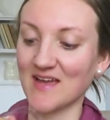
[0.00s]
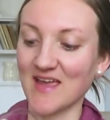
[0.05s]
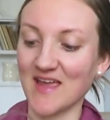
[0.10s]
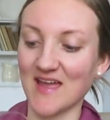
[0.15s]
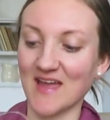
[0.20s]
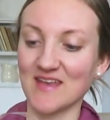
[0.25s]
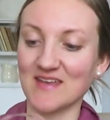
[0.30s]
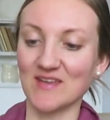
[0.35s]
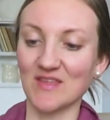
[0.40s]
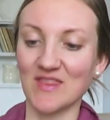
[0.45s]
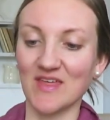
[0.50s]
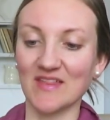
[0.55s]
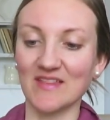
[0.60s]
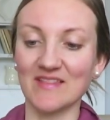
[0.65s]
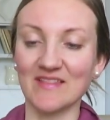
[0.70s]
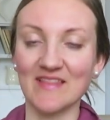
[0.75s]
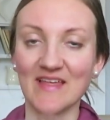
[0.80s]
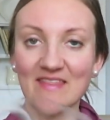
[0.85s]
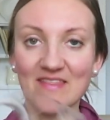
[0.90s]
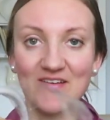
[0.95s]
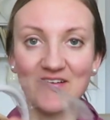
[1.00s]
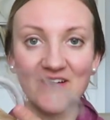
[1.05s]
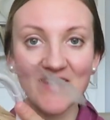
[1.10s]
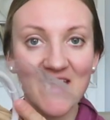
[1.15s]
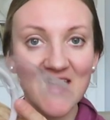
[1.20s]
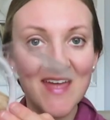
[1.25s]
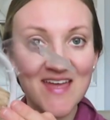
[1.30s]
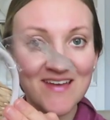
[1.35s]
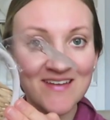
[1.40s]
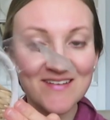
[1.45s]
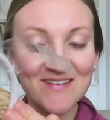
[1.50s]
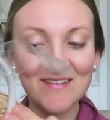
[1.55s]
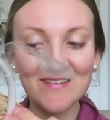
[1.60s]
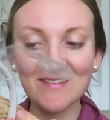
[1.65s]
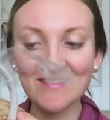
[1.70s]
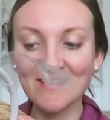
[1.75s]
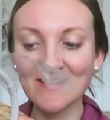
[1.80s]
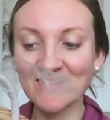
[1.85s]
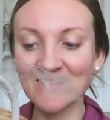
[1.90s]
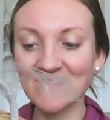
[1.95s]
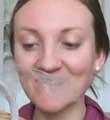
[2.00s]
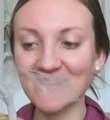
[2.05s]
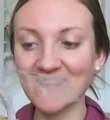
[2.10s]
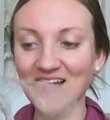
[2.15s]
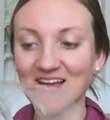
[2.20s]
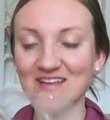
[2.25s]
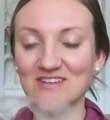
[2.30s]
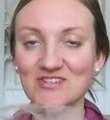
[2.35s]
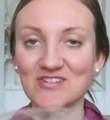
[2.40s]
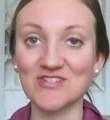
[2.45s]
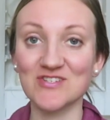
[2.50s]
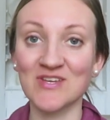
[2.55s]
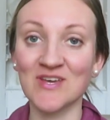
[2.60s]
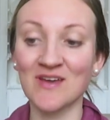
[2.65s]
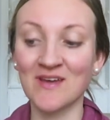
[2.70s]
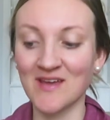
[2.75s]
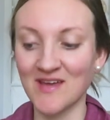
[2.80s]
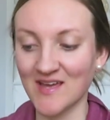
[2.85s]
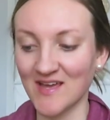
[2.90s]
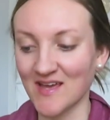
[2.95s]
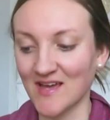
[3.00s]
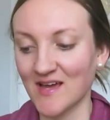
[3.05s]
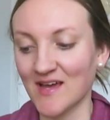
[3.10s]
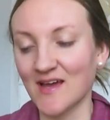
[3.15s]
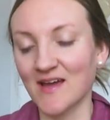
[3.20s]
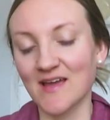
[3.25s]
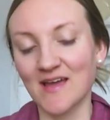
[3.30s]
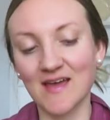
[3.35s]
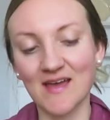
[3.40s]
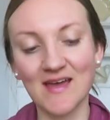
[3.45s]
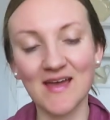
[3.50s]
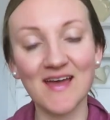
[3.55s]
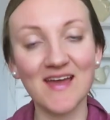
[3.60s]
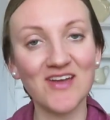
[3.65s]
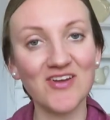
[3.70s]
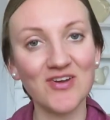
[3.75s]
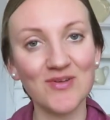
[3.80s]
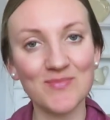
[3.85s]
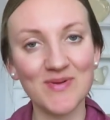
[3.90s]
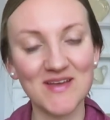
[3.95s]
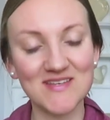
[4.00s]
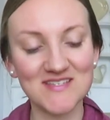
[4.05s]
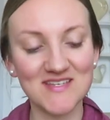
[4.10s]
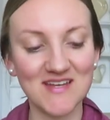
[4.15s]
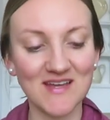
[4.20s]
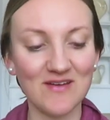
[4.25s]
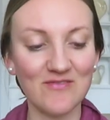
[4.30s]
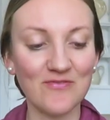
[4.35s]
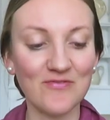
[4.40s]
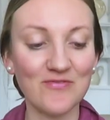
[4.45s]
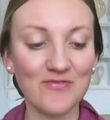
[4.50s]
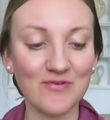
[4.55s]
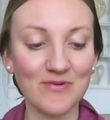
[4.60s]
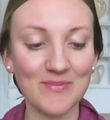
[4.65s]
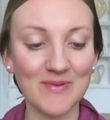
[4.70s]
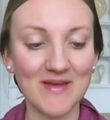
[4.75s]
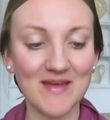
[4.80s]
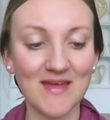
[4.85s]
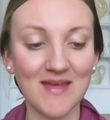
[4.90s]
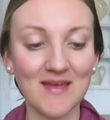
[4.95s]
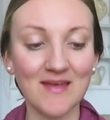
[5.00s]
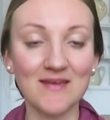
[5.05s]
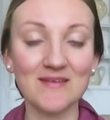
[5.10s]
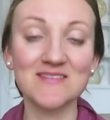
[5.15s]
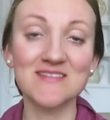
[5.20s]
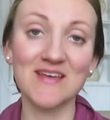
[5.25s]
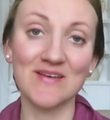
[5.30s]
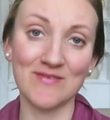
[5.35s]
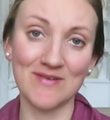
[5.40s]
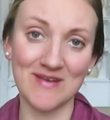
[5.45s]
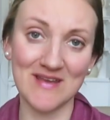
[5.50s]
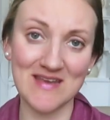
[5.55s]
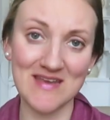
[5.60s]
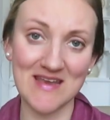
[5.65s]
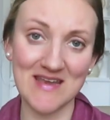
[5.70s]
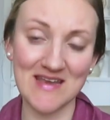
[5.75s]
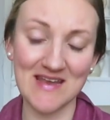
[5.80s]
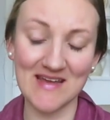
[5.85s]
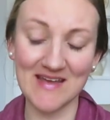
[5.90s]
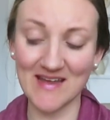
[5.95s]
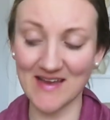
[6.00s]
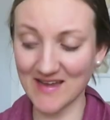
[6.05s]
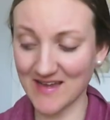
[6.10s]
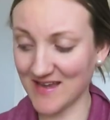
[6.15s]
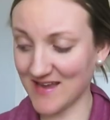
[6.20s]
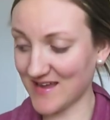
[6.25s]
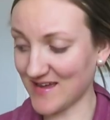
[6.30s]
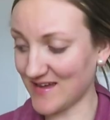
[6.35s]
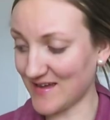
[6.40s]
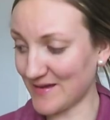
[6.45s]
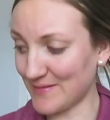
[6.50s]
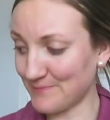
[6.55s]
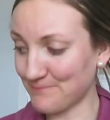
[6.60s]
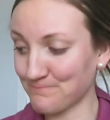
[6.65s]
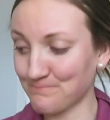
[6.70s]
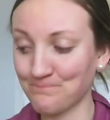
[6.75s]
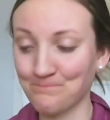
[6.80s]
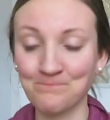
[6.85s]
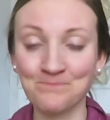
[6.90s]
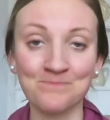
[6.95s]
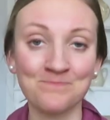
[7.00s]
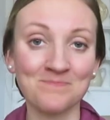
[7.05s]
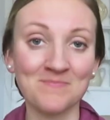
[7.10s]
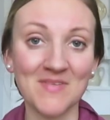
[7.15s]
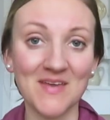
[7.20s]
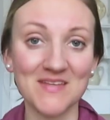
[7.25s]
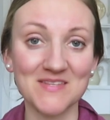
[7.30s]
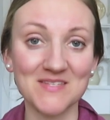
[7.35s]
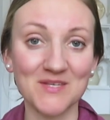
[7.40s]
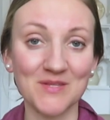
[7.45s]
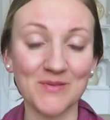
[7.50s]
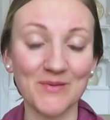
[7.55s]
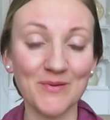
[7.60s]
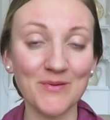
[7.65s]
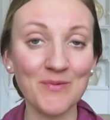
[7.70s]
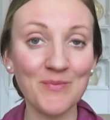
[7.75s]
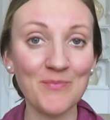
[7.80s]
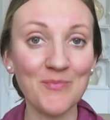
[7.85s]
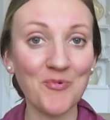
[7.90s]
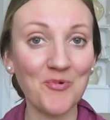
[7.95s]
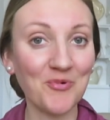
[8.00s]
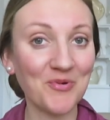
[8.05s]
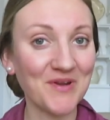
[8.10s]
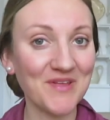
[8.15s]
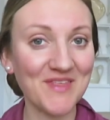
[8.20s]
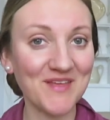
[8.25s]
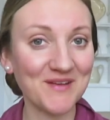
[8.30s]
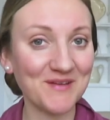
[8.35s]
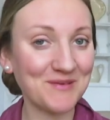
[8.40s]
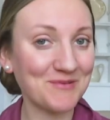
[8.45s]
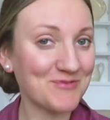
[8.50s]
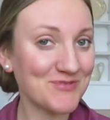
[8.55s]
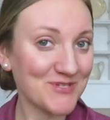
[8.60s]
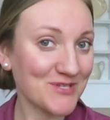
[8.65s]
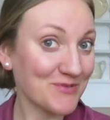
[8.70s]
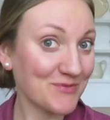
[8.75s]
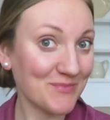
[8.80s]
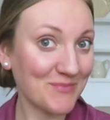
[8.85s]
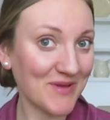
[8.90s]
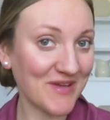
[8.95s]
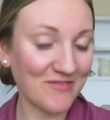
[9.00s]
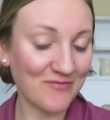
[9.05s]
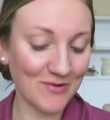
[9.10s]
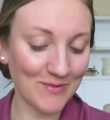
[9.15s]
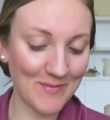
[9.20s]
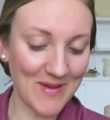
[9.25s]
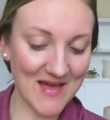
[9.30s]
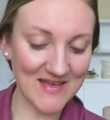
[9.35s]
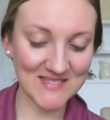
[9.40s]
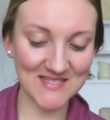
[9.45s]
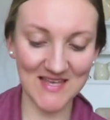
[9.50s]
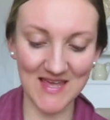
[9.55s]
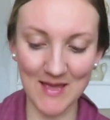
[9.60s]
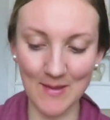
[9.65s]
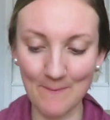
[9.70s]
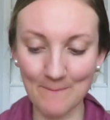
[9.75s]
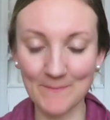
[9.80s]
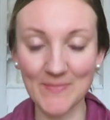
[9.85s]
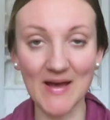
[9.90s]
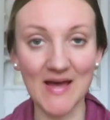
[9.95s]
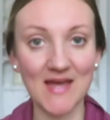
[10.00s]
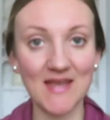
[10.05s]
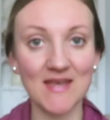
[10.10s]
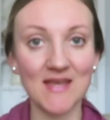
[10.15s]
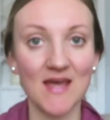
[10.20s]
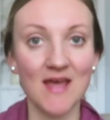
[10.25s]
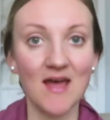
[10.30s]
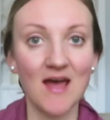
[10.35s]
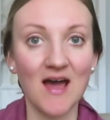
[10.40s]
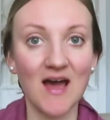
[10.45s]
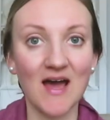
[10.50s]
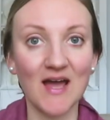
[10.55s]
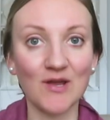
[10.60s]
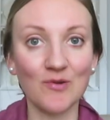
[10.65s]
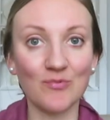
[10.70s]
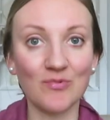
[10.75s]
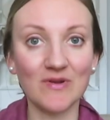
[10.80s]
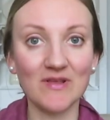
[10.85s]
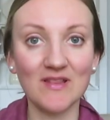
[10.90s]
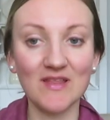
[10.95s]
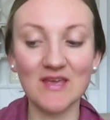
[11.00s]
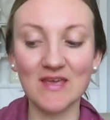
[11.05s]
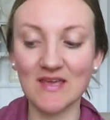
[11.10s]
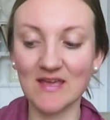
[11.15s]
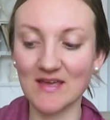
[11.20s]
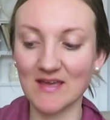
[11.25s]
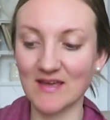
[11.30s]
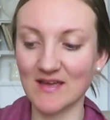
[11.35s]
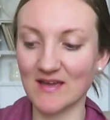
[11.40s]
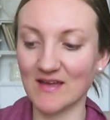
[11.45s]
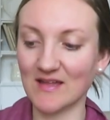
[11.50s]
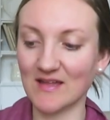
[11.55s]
and the leather handle, I just couldn't pass it up for paying $7.99. Um, it's a little more than I usually would pay for a basket, but I really